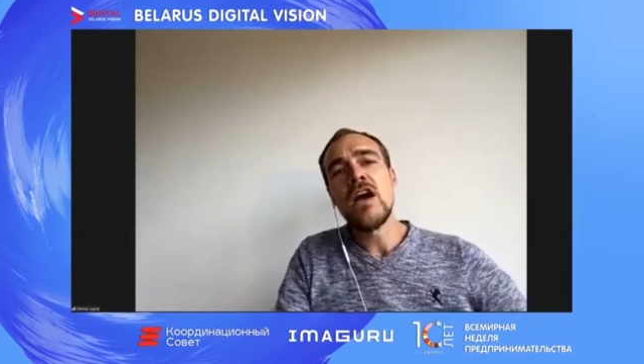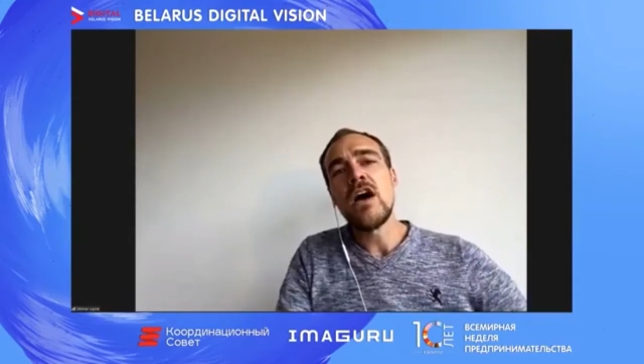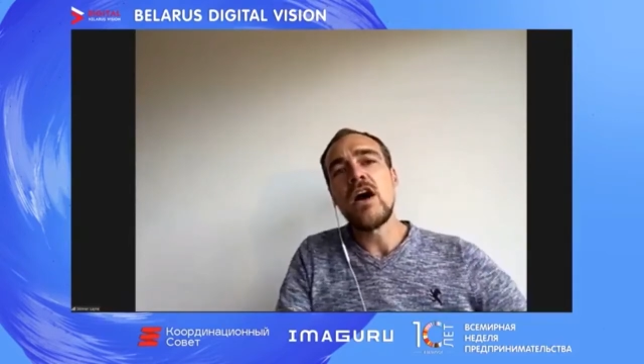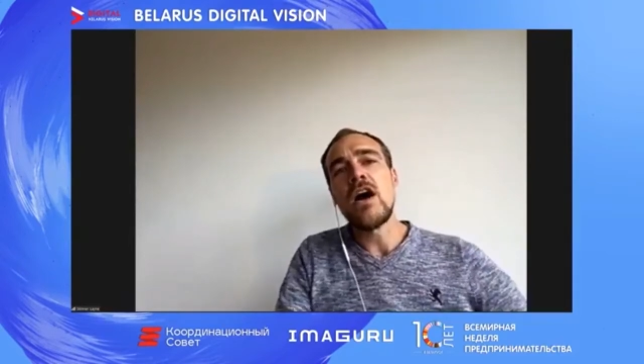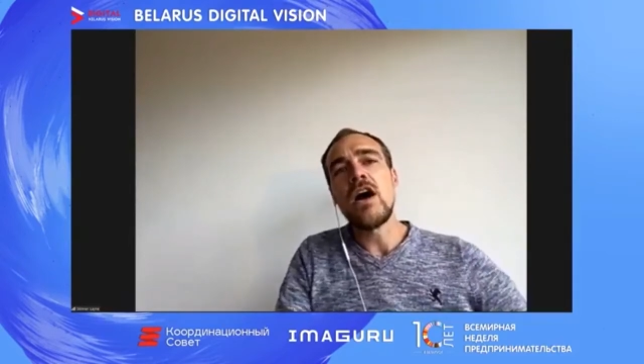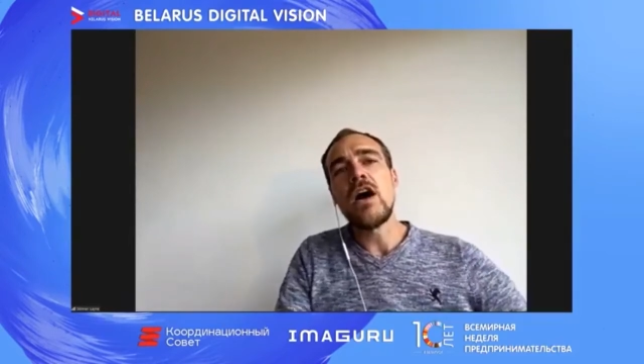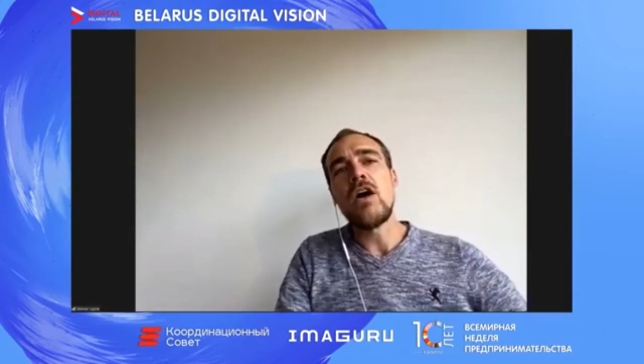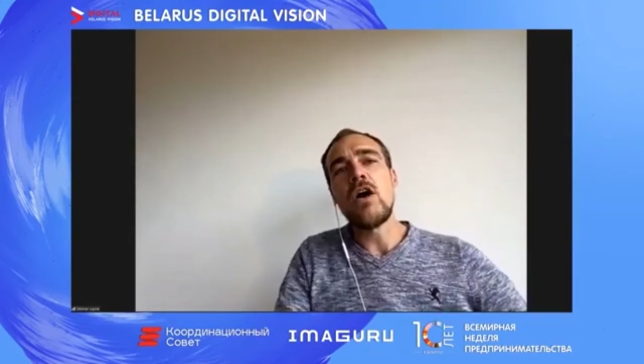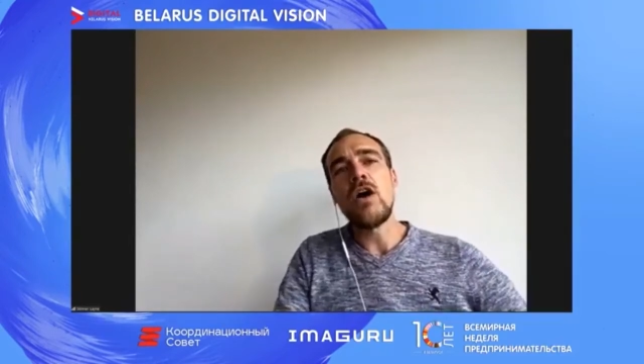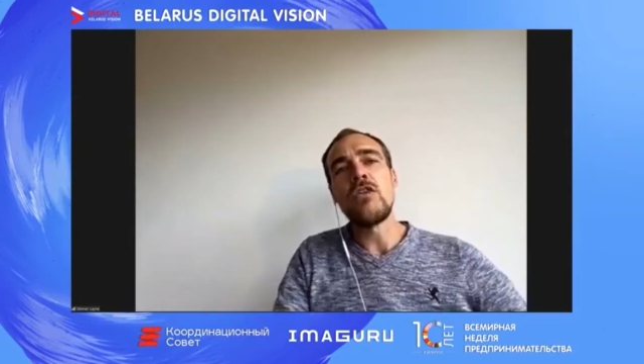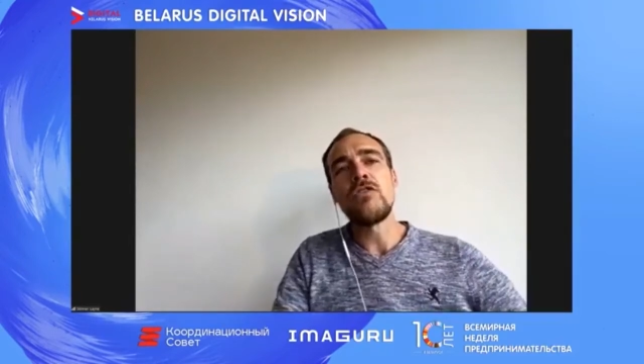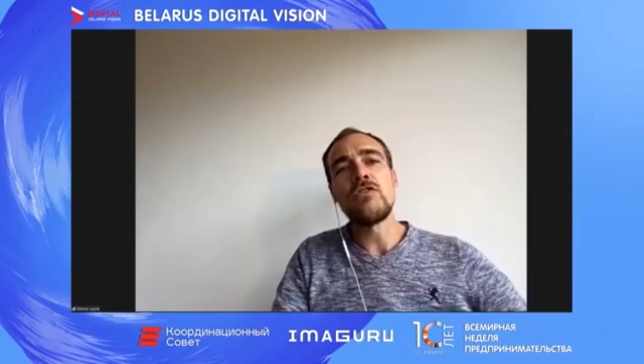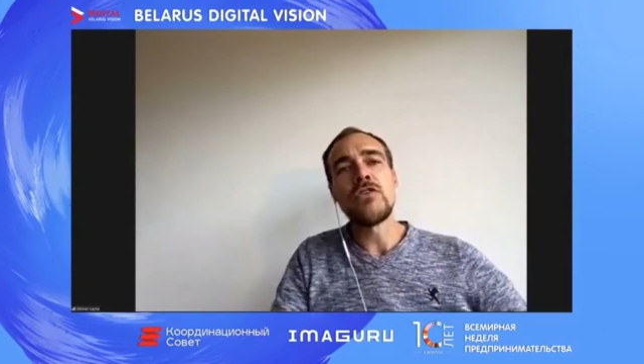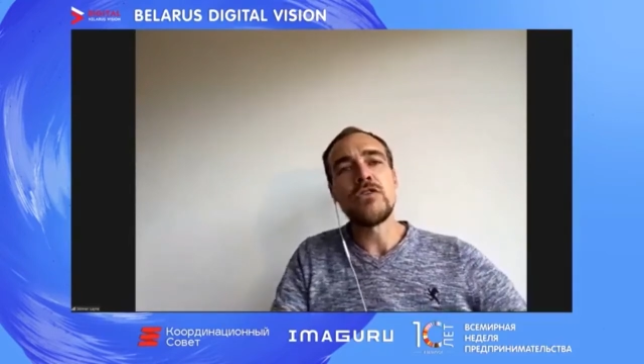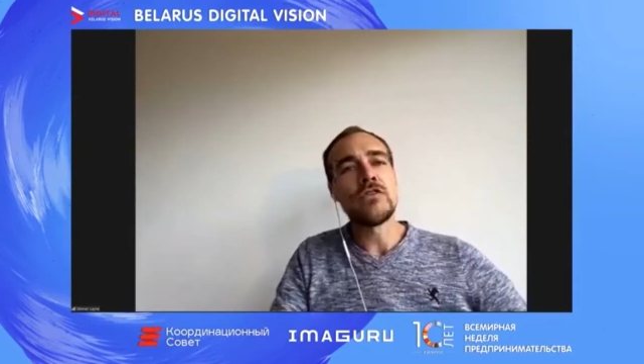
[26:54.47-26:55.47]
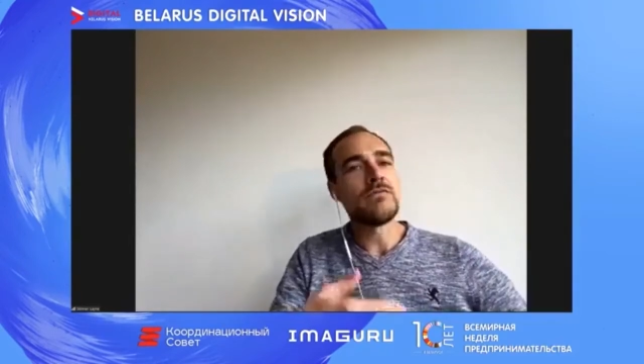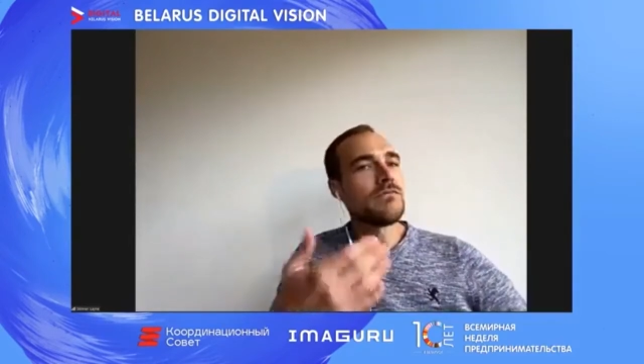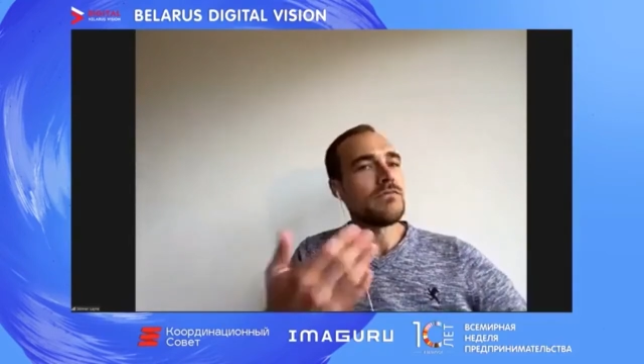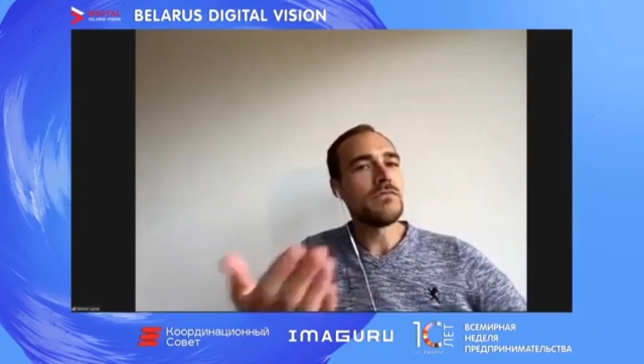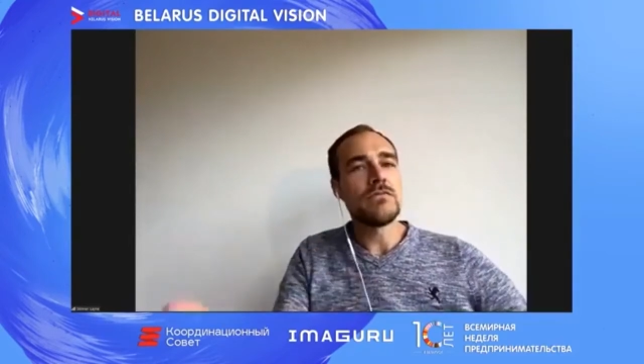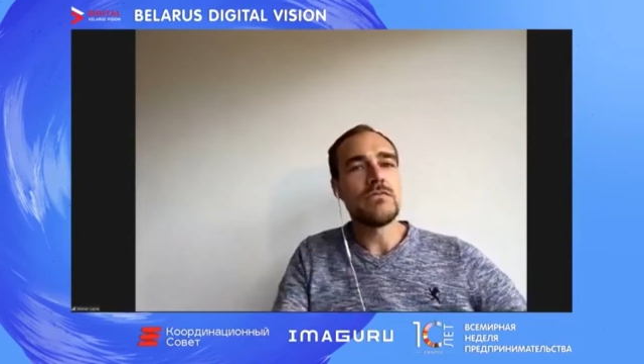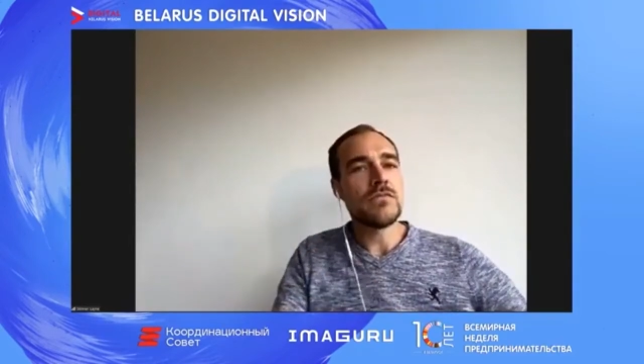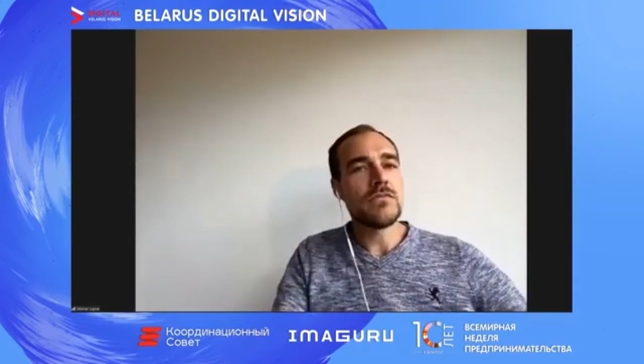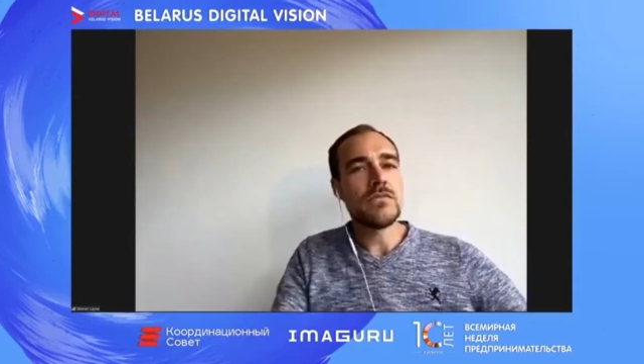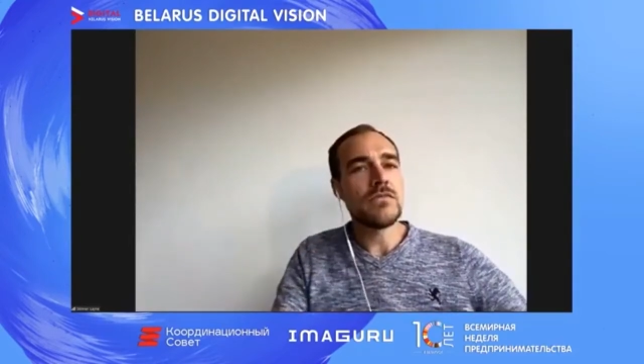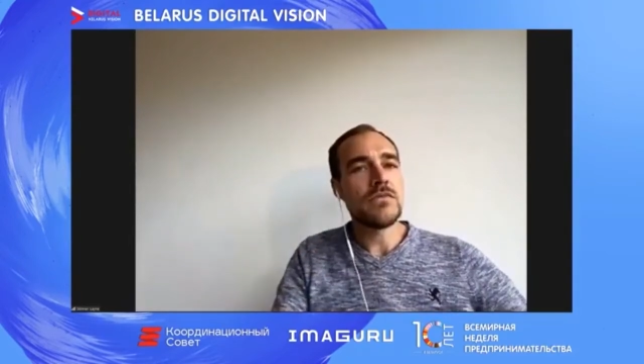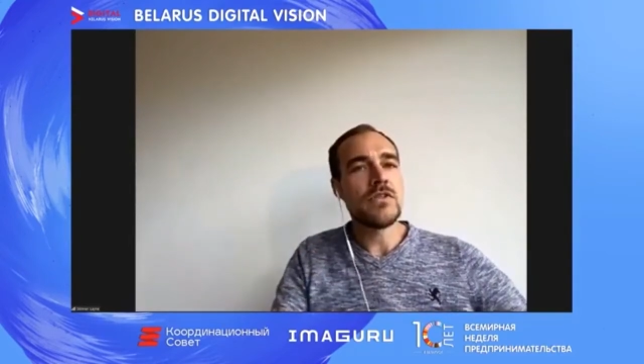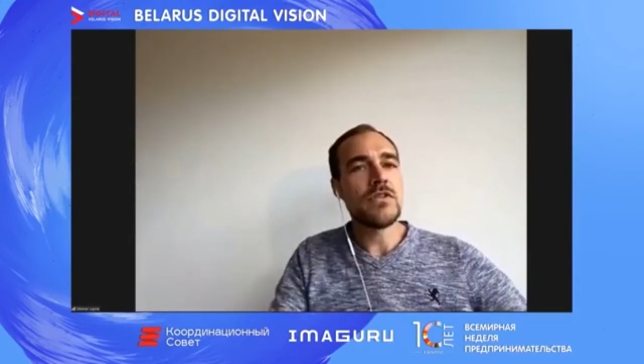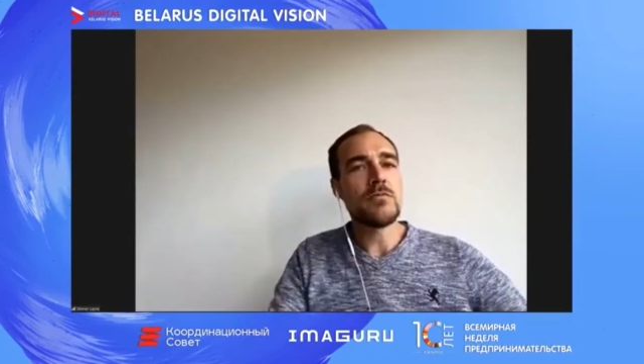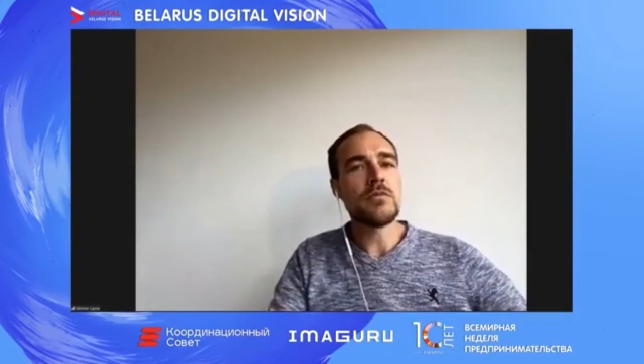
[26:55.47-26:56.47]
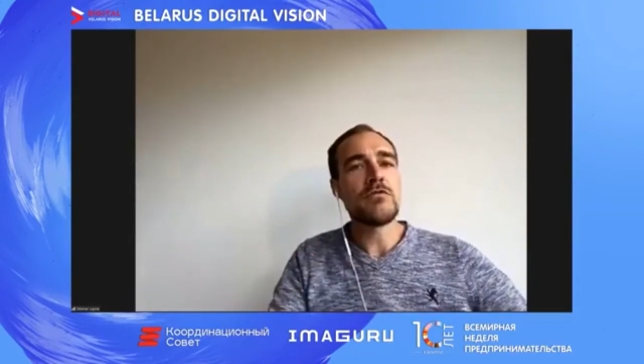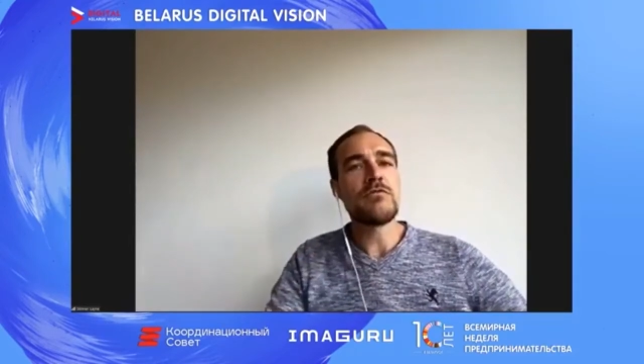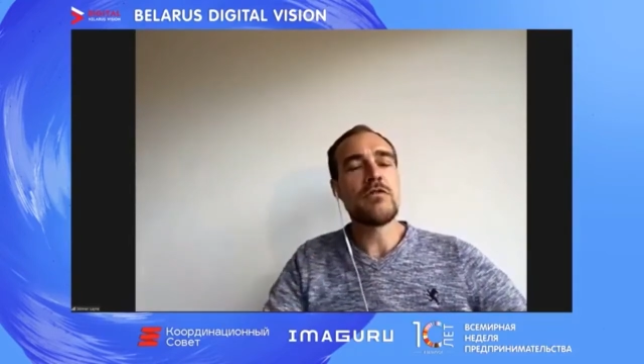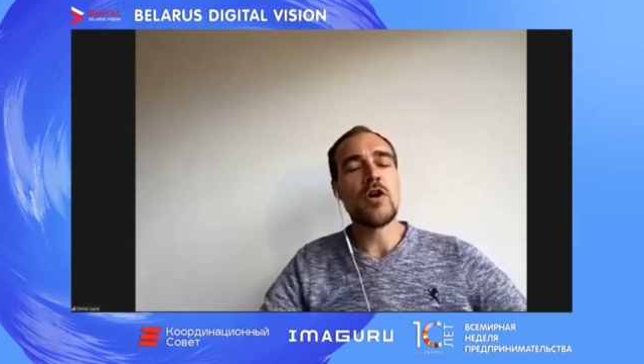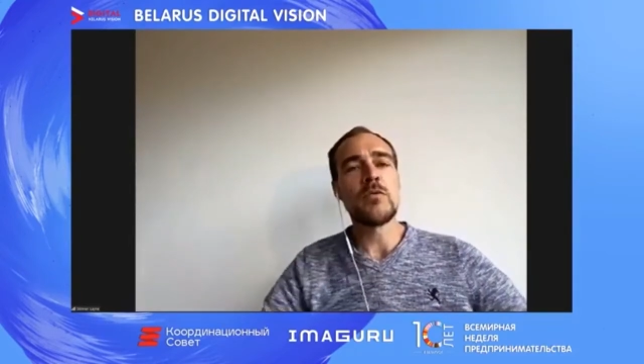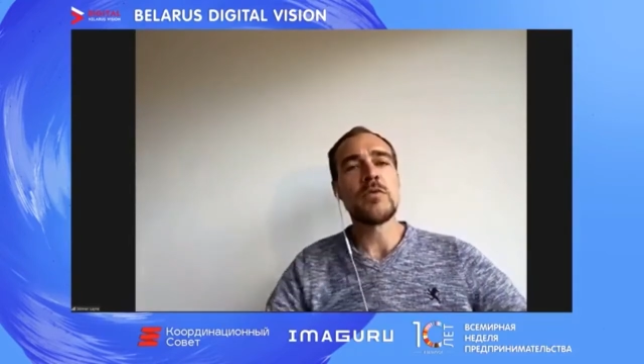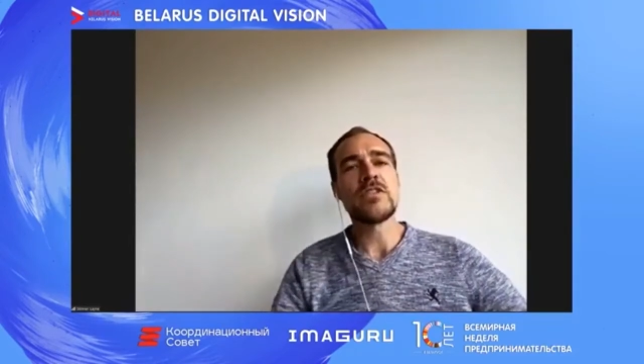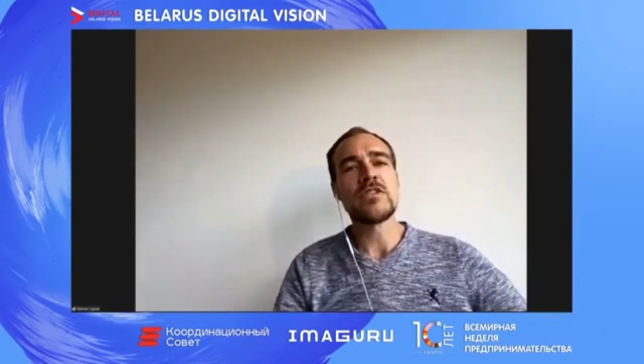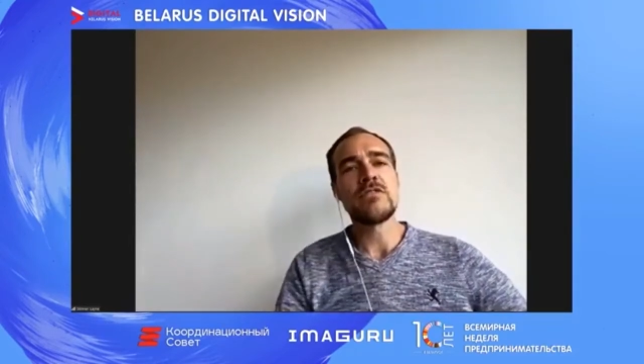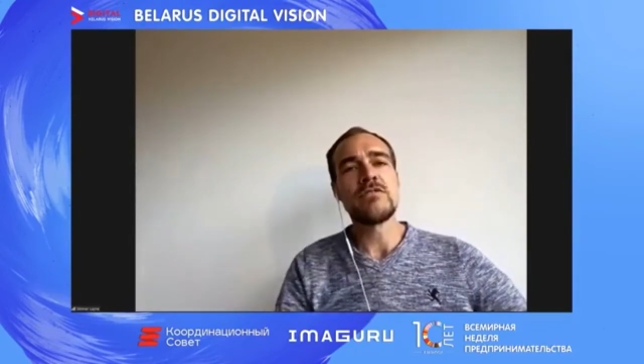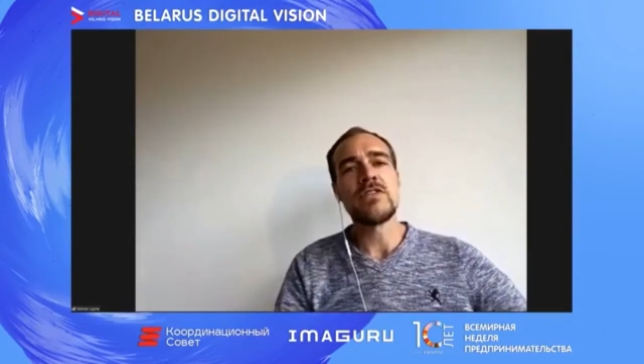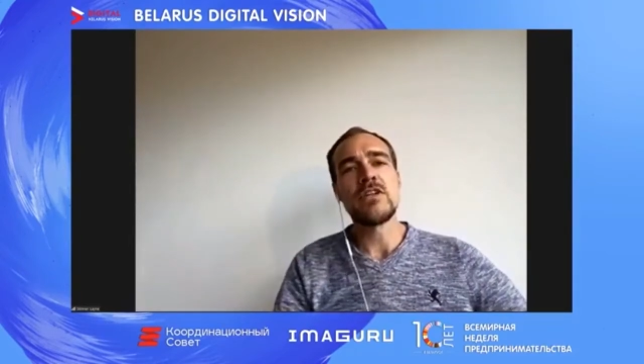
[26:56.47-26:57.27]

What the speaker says: on the performance of